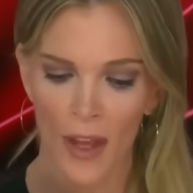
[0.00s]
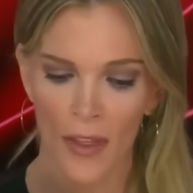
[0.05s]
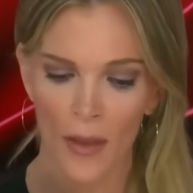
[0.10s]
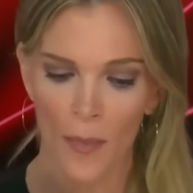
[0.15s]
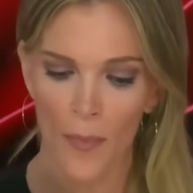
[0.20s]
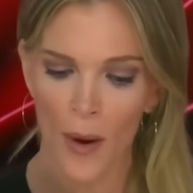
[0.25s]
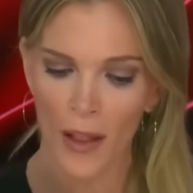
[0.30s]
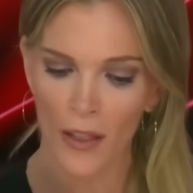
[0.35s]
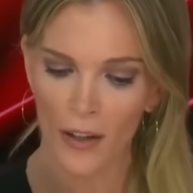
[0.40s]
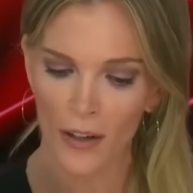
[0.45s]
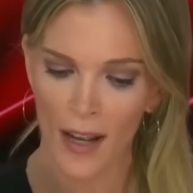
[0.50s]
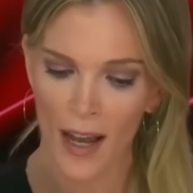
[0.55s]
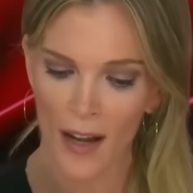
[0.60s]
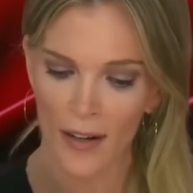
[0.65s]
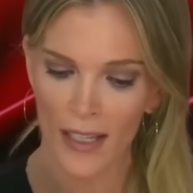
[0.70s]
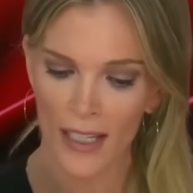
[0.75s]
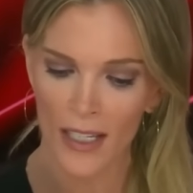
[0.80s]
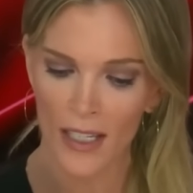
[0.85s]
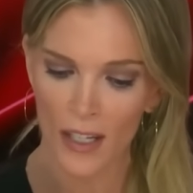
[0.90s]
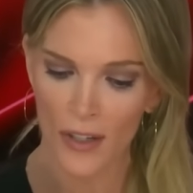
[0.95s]
The Butler
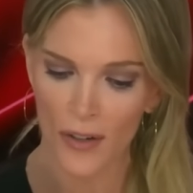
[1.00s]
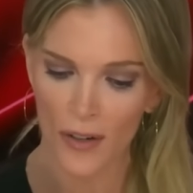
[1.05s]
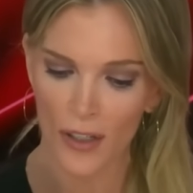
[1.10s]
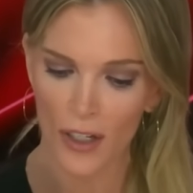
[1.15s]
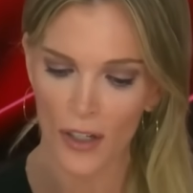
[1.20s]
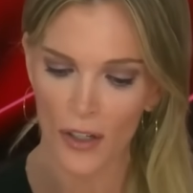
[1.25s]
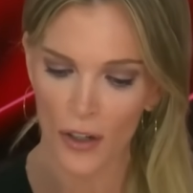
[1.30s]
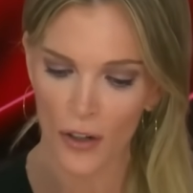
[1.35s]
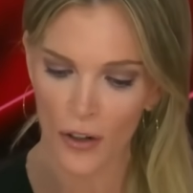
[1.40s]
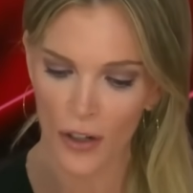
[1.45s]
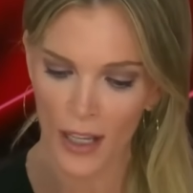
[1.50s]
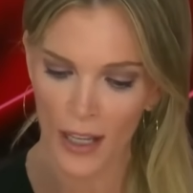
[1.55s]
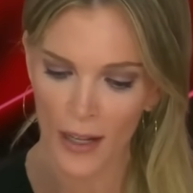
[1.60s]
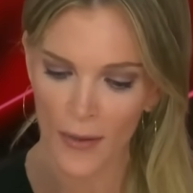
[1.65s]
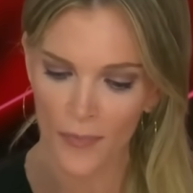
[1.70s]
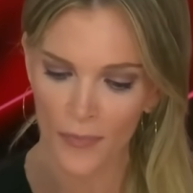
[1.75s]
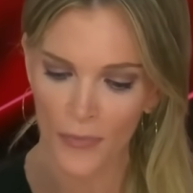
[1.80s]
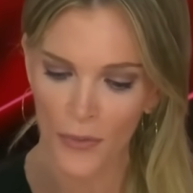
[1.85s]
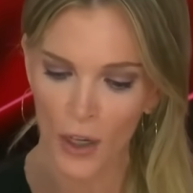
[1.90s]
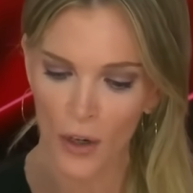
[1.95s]
County District Attorney,